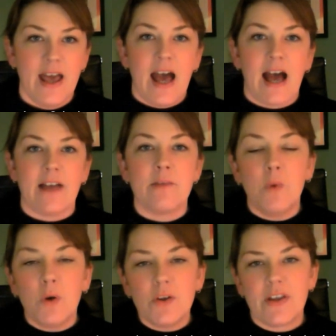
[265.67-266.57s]
And the
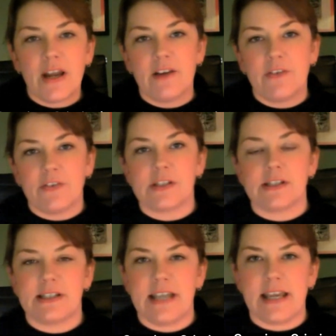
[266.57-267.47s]
more that I've
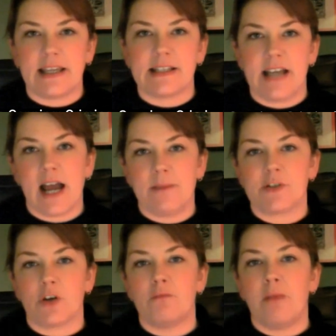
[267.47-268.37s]
taken time,
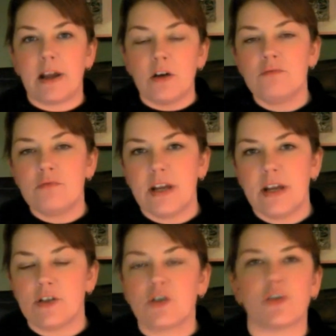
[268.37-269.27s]
so my own
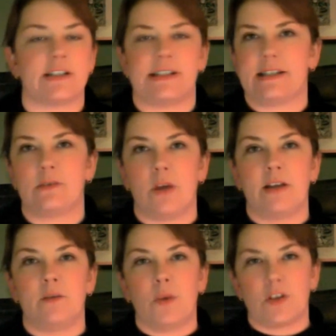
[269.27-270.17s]
interests
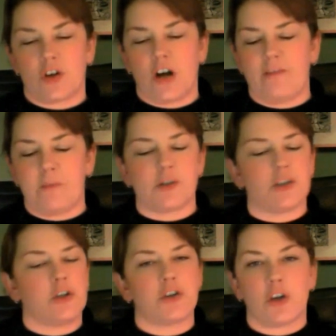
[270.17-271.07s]
in witchcraft
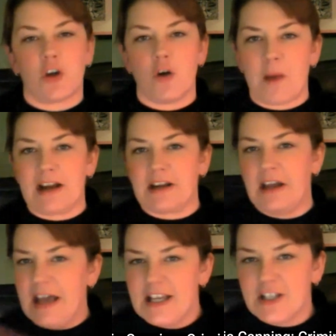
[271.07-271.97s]
persecution go back
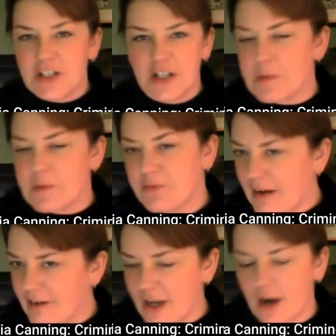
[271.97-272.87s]
till I was
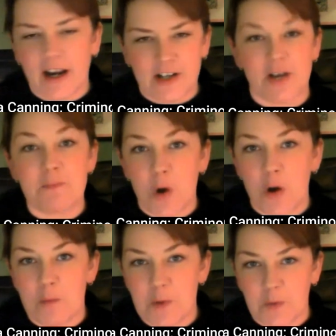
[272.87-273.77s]
very young. Actually, I brought a
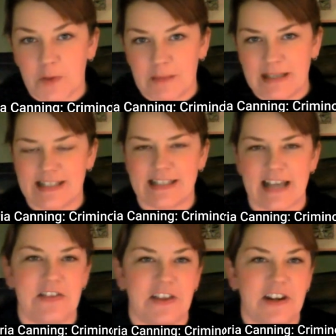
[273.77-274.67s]
book with me
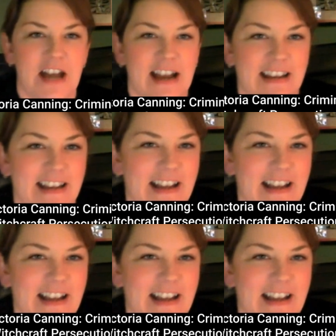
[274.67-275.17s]
today that I